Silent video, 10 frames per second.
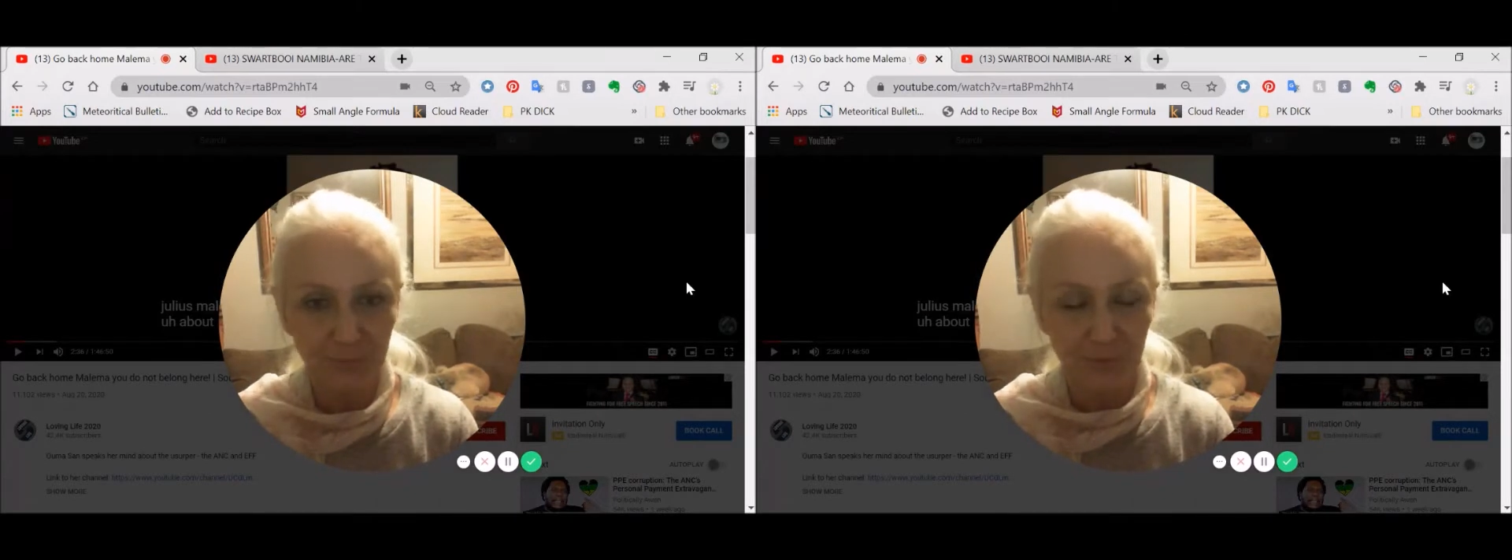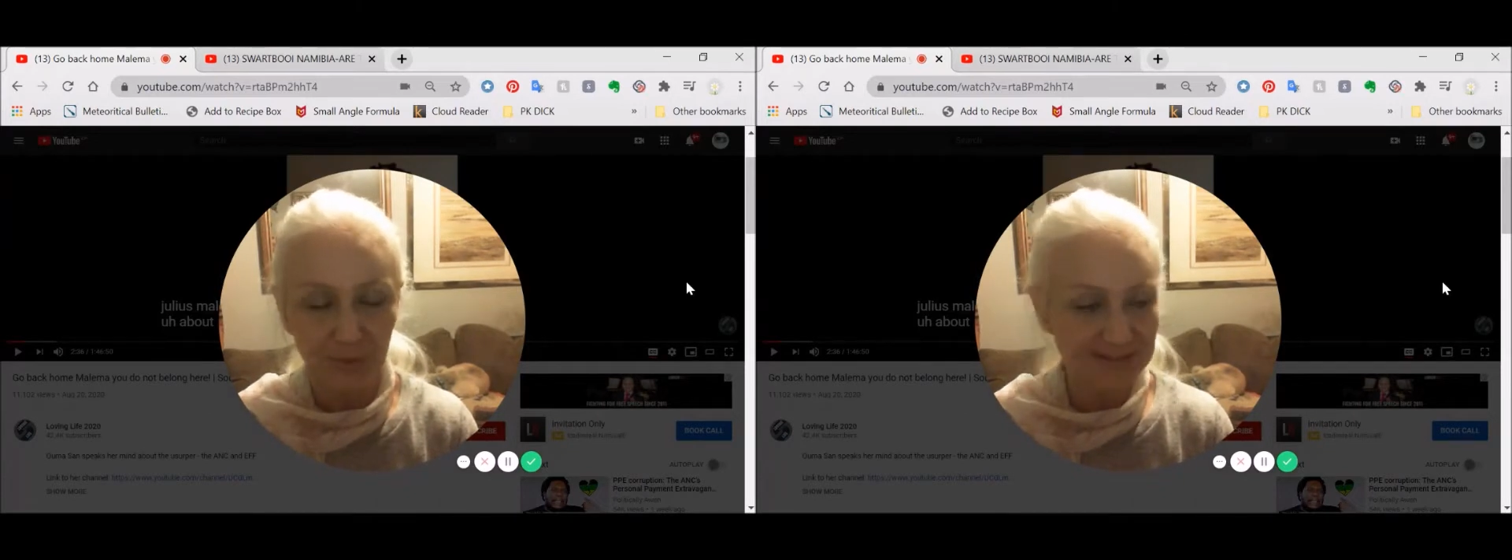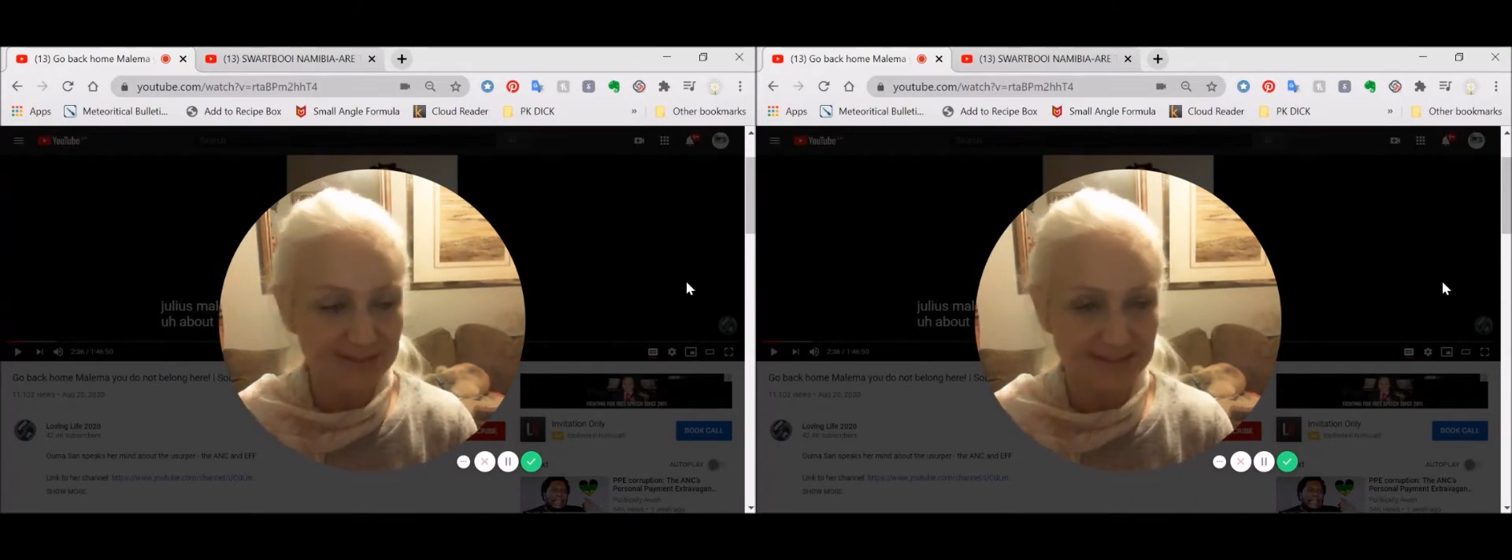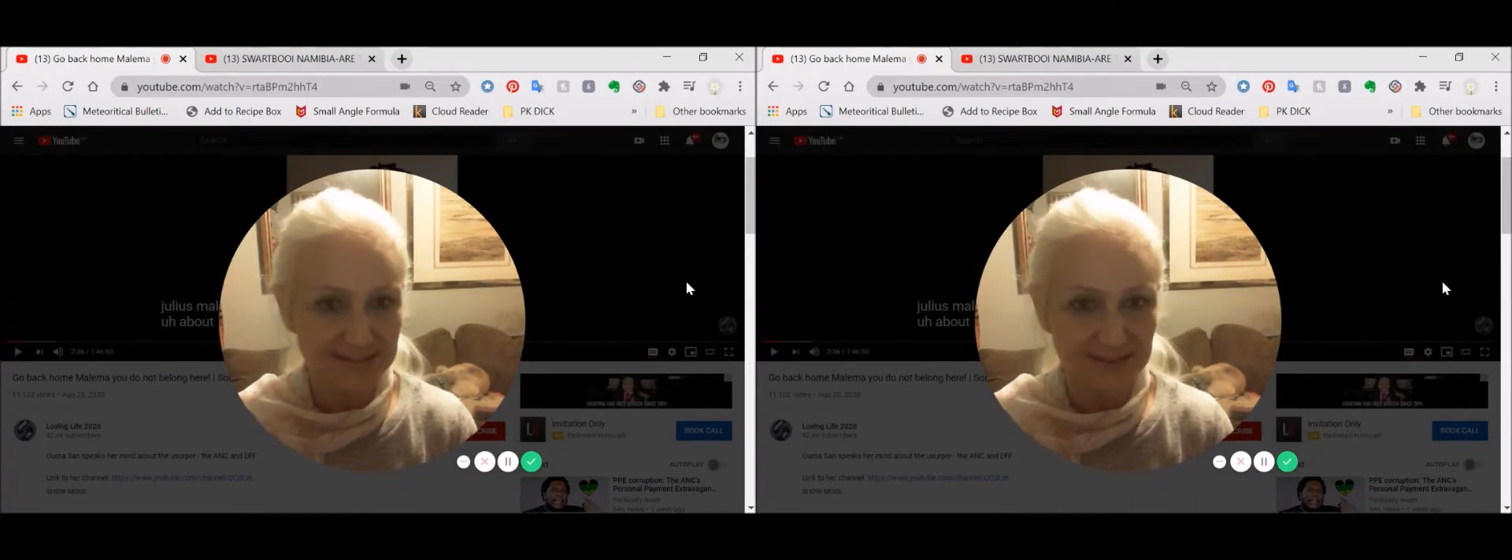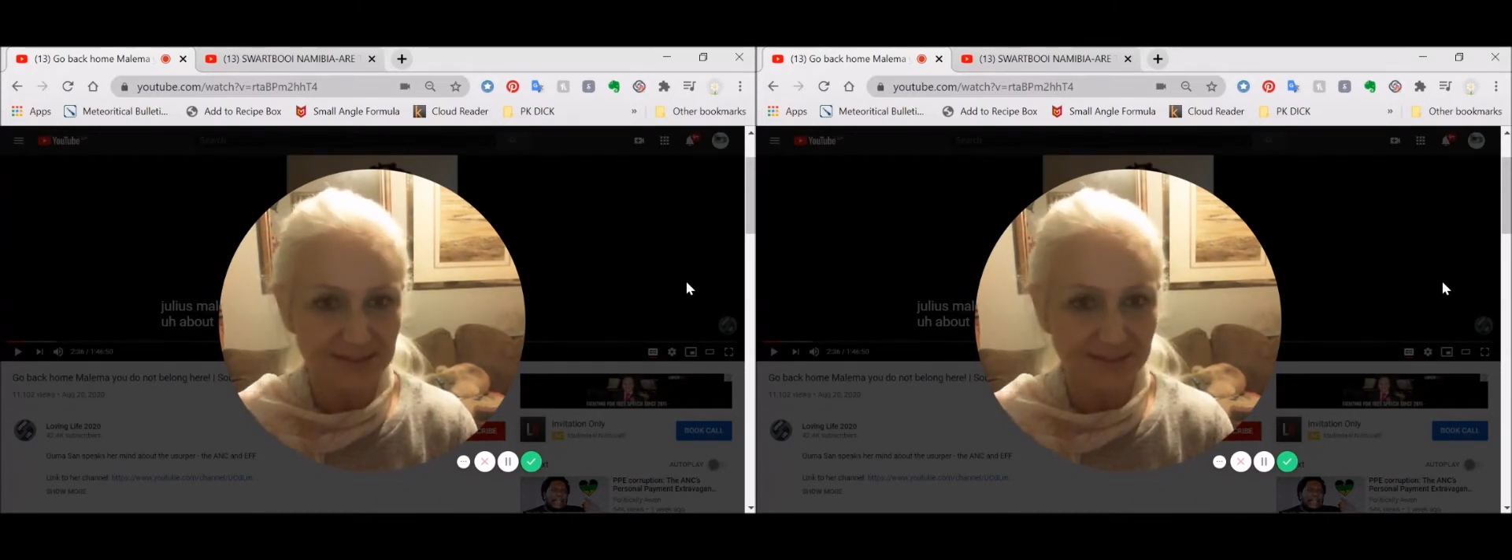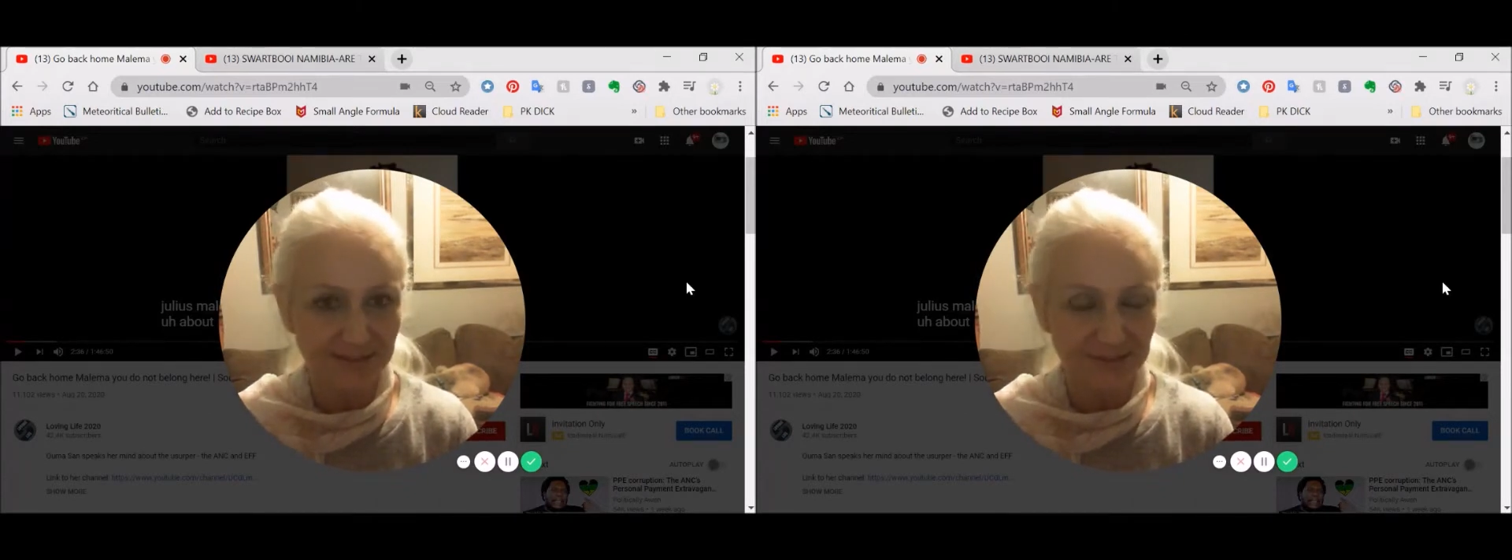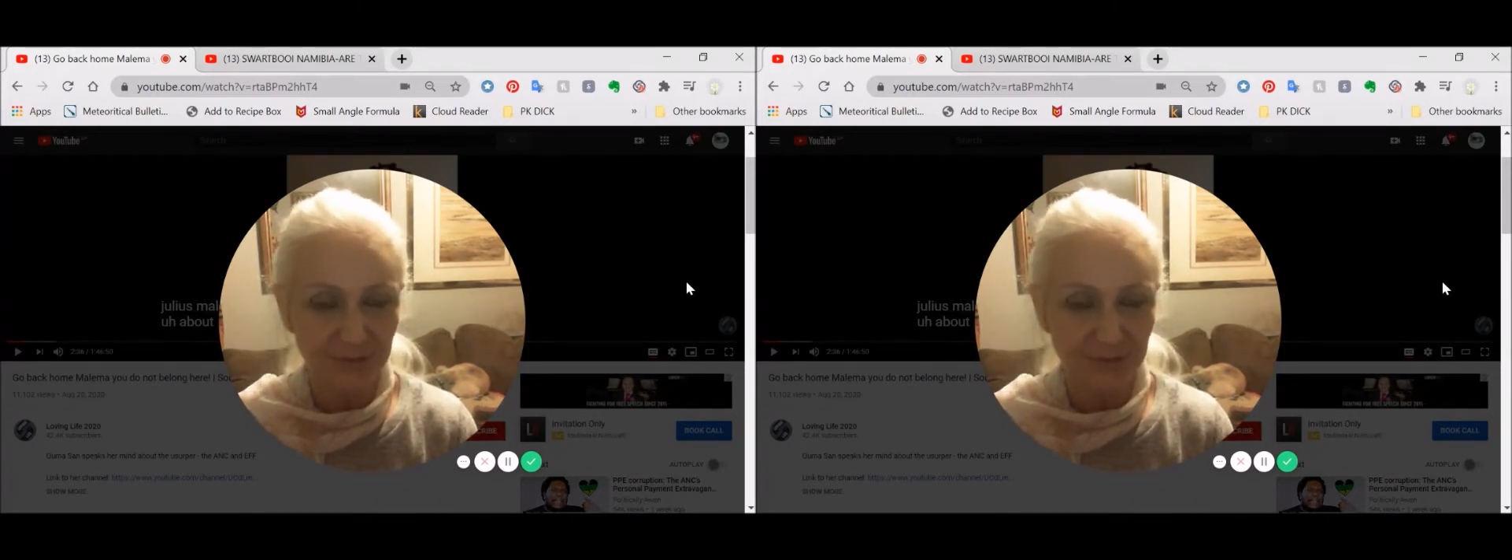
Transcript: wants a,